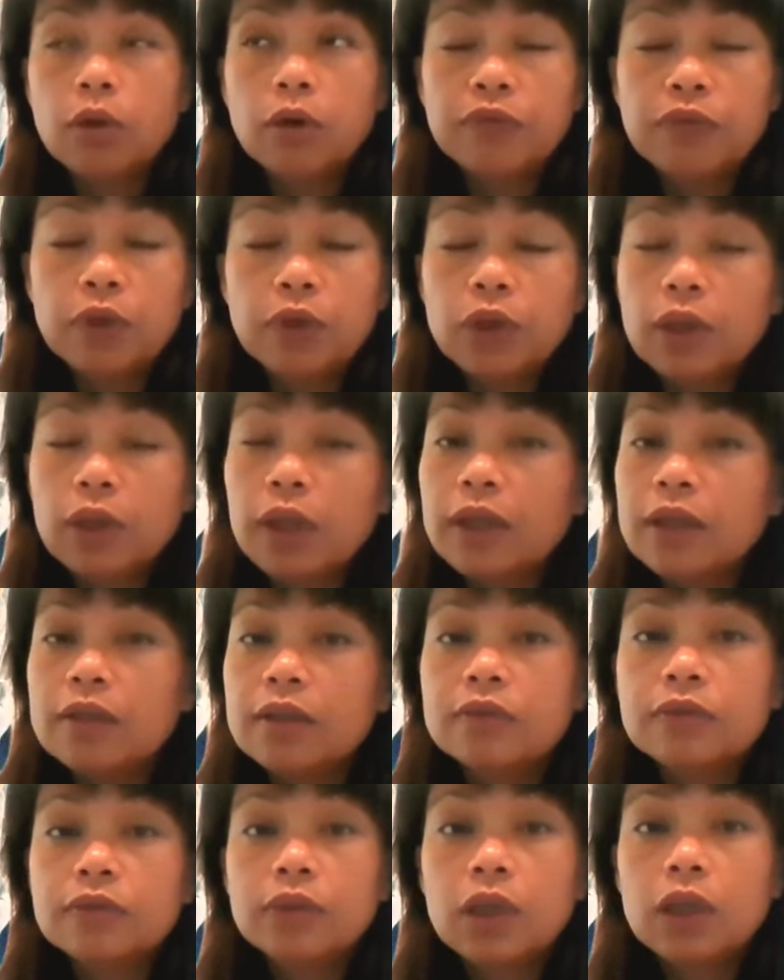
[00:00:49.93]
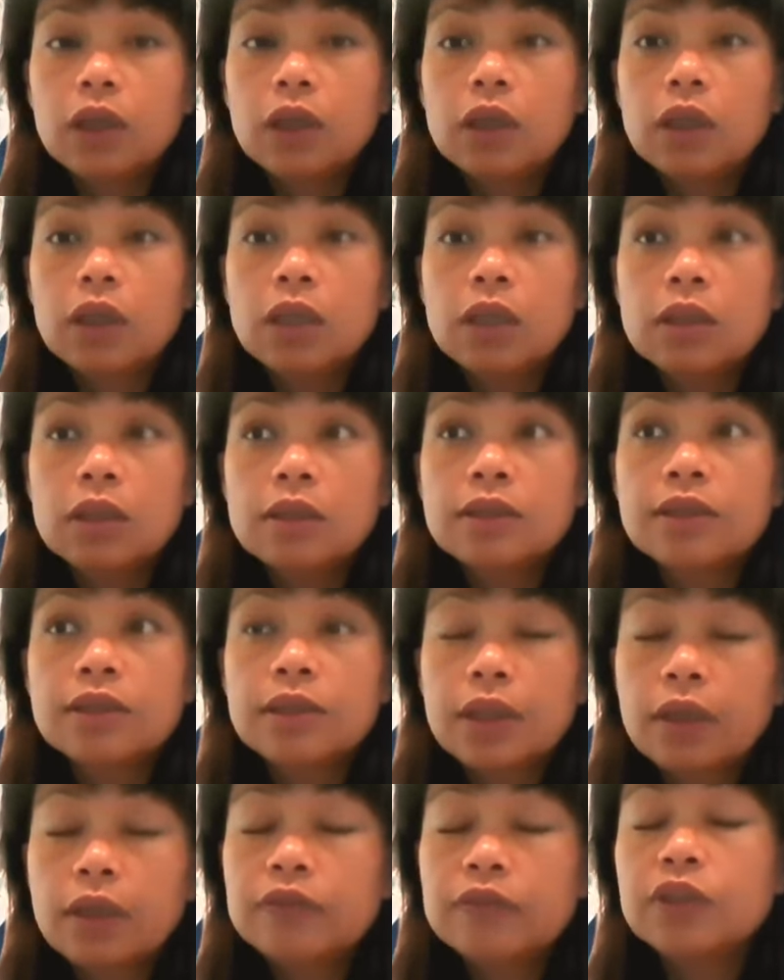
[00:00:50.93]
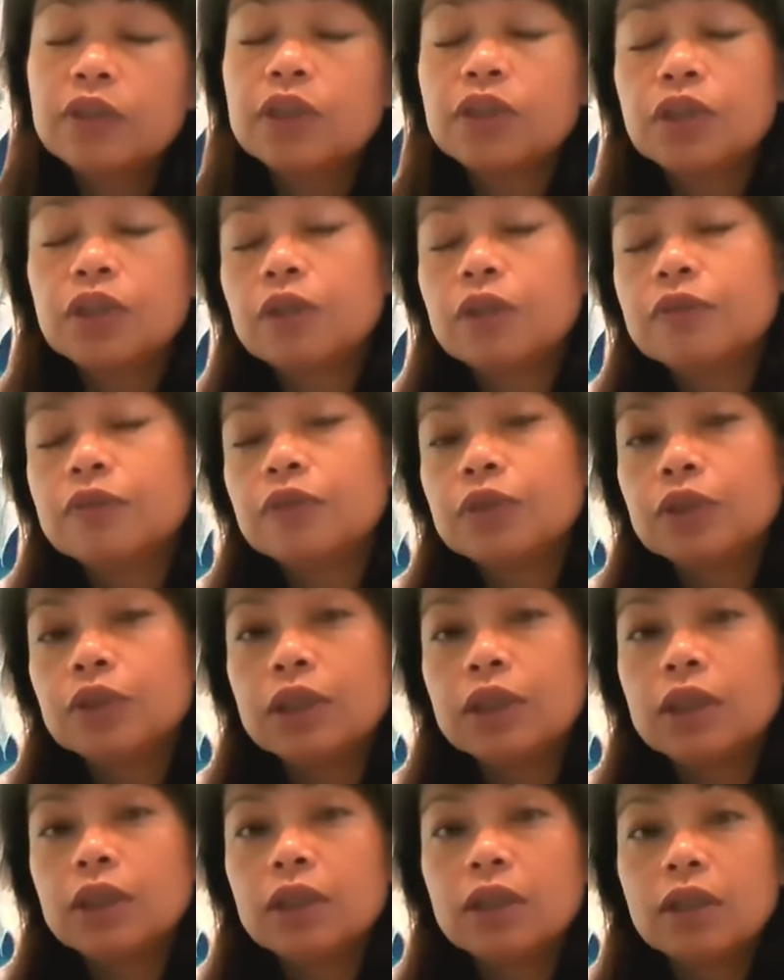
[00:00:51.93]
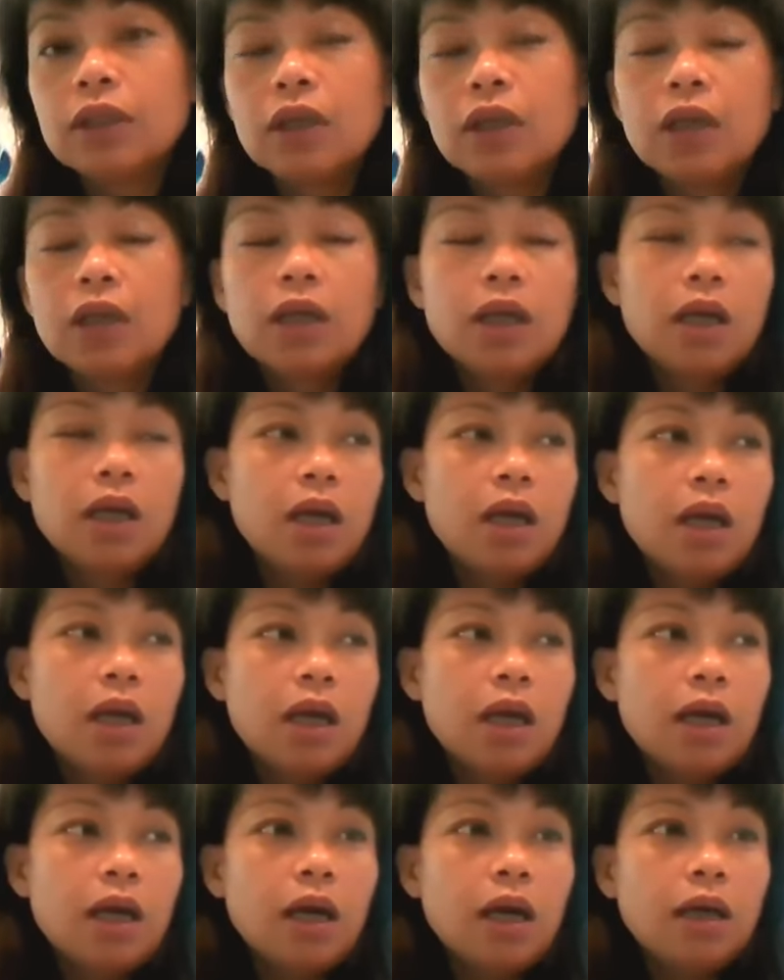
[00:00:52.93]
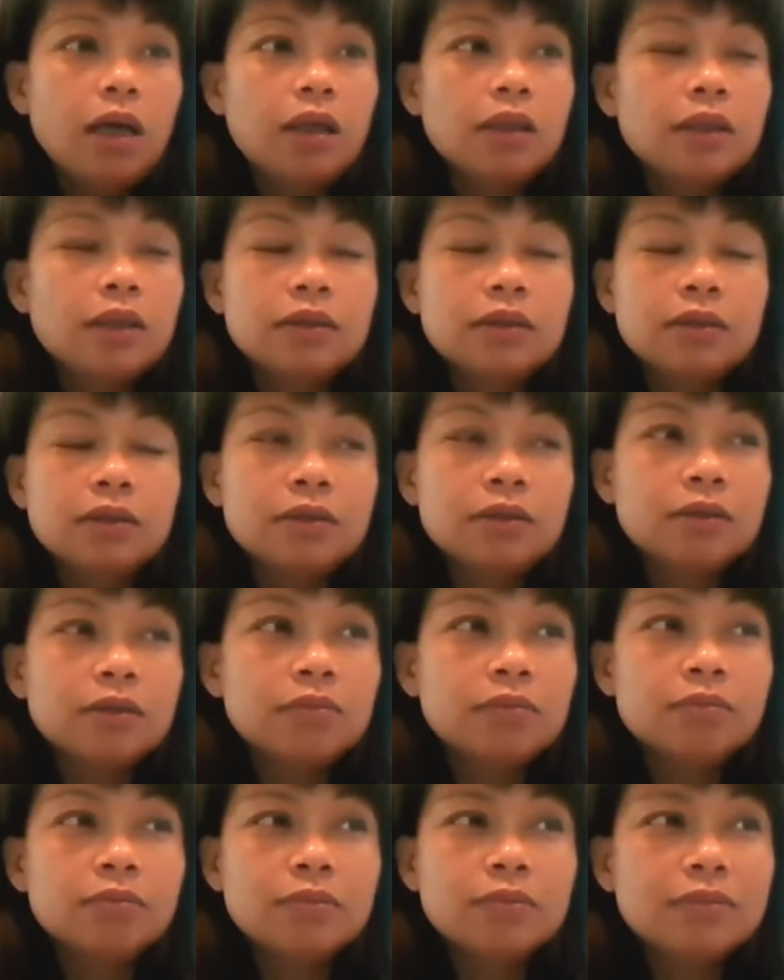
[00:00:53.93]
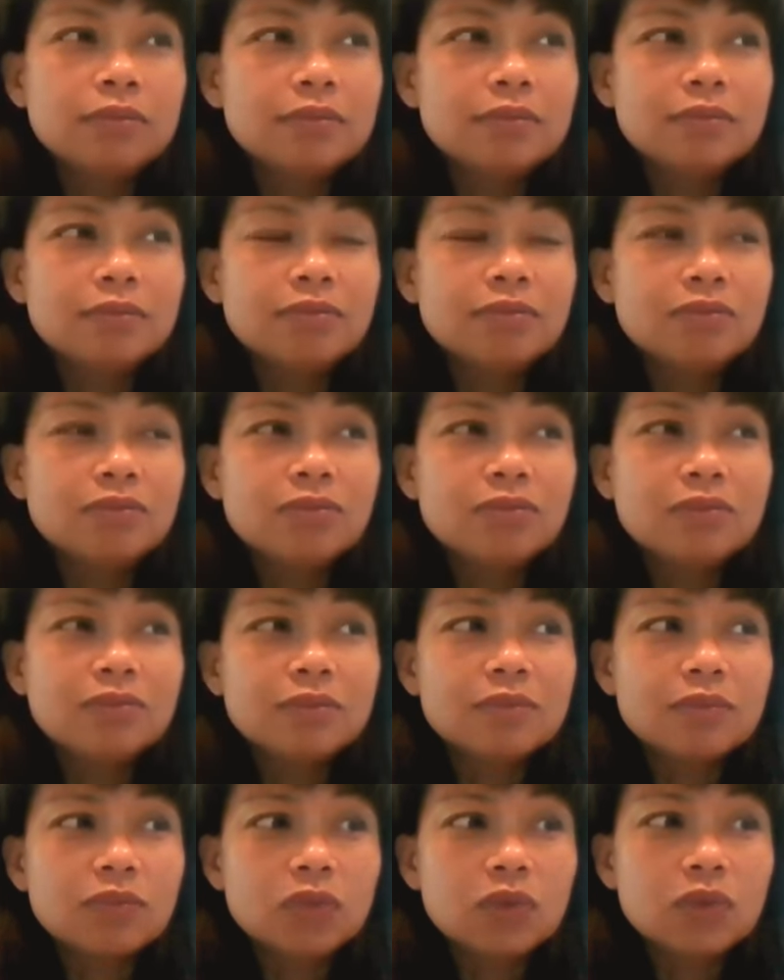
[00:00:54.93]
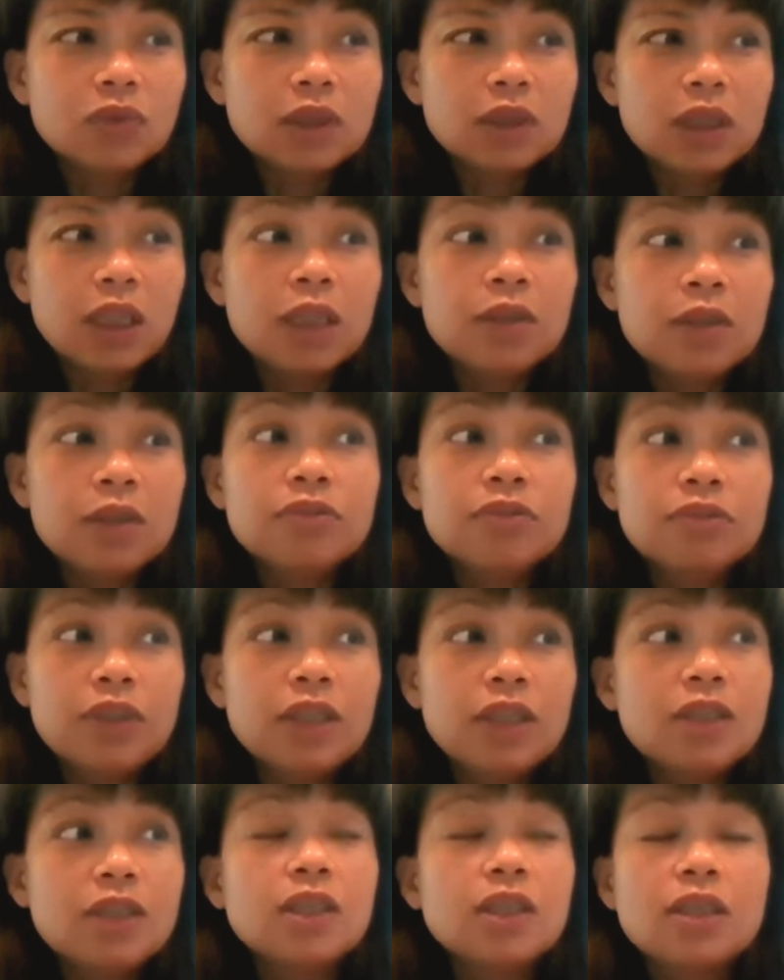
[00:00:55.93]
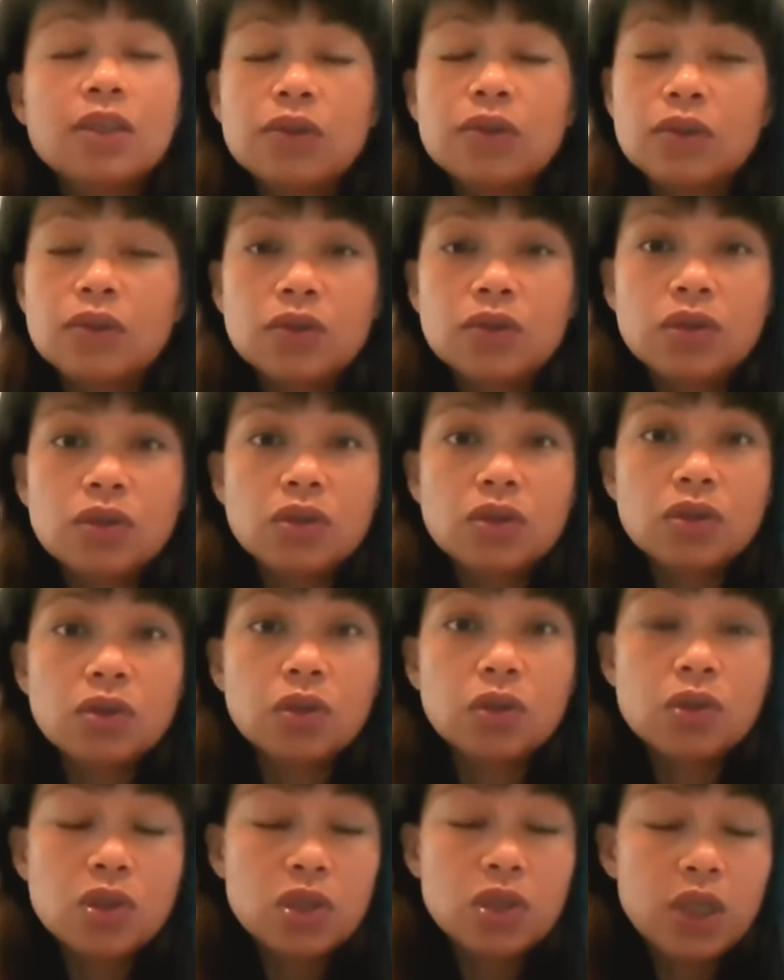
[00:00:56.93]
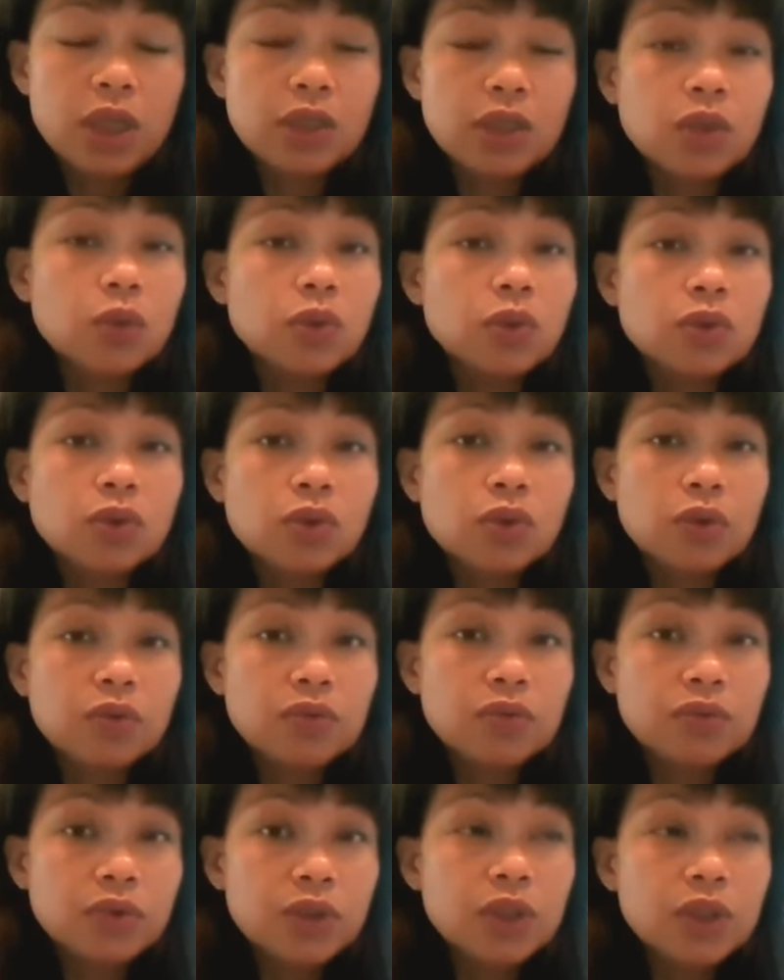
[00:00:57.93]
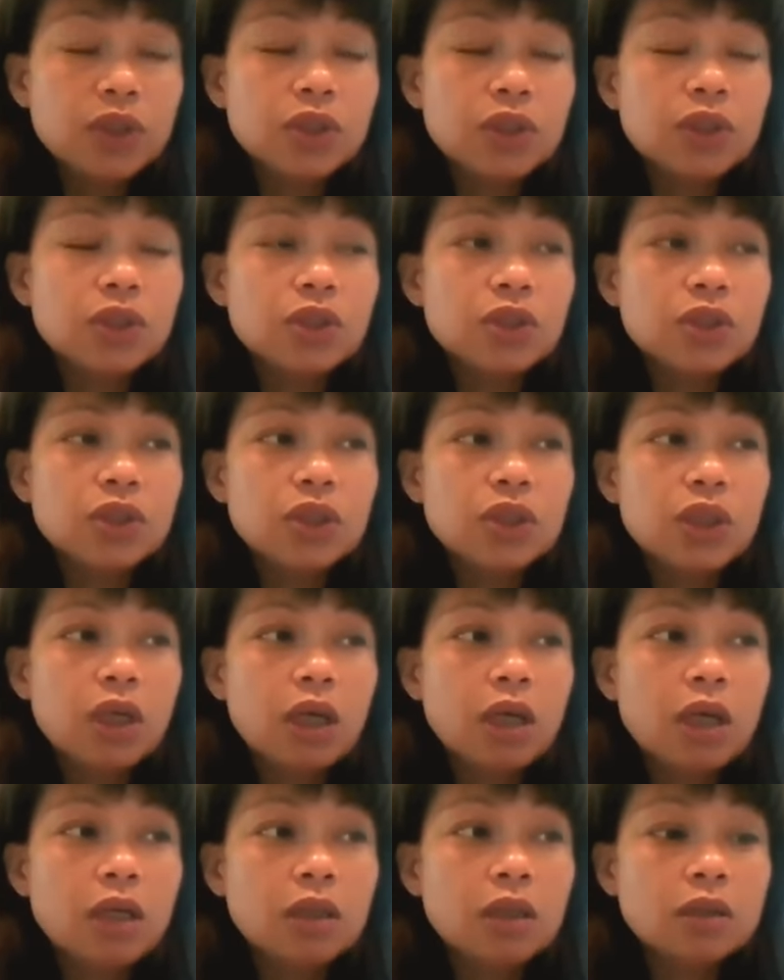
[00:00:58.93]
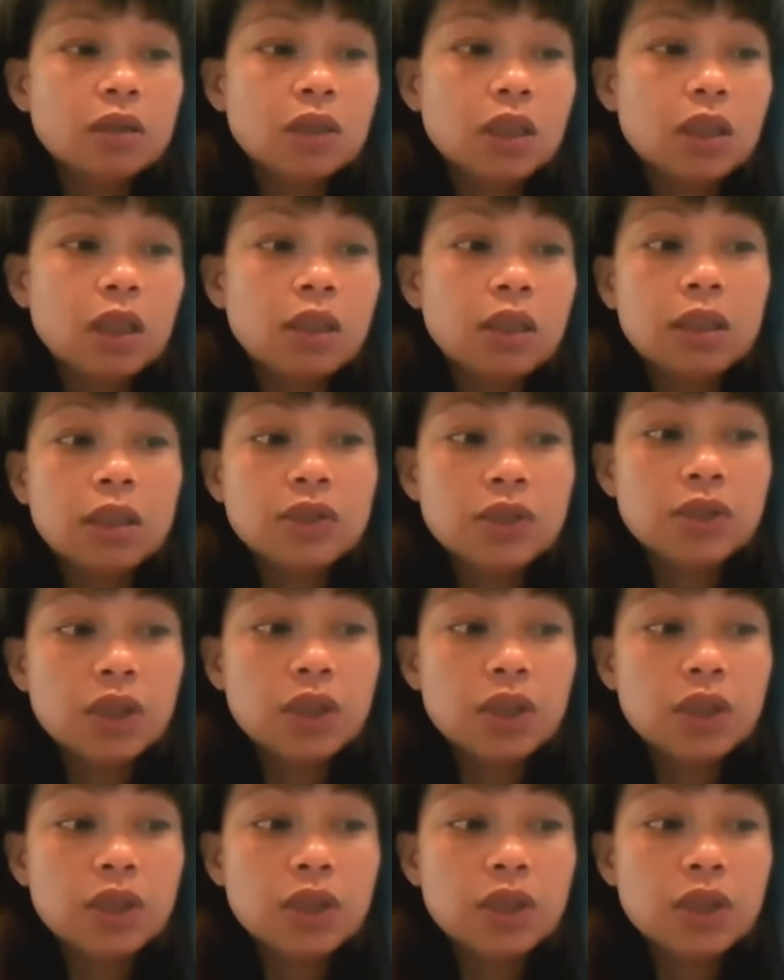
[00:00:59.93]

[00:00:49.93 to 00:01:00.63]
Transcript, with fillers: of her life in self discovery and in facing the shadows, the fears, and in a